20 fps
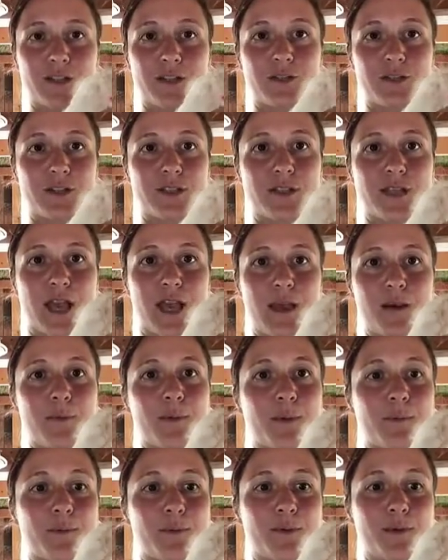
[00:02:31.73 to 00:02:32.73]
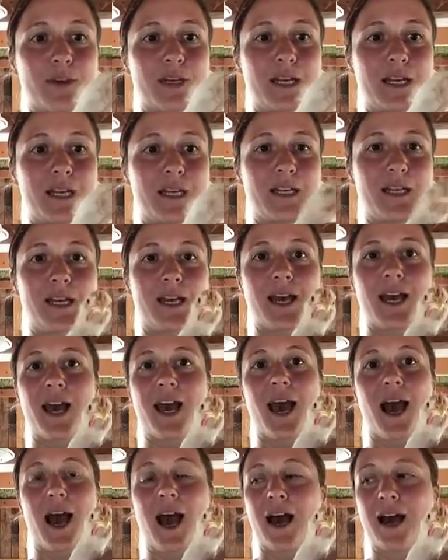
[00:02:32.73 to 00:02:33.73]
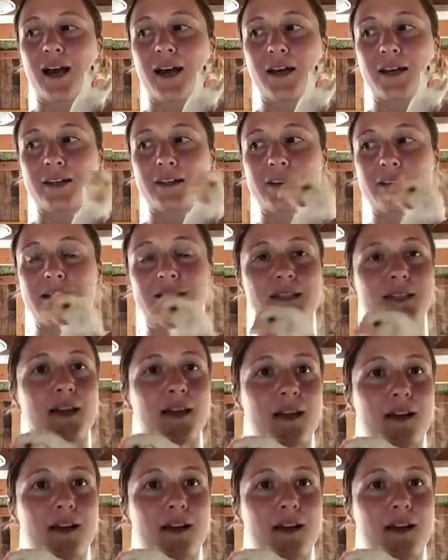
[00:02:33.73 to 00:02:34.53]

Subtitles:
the same breed as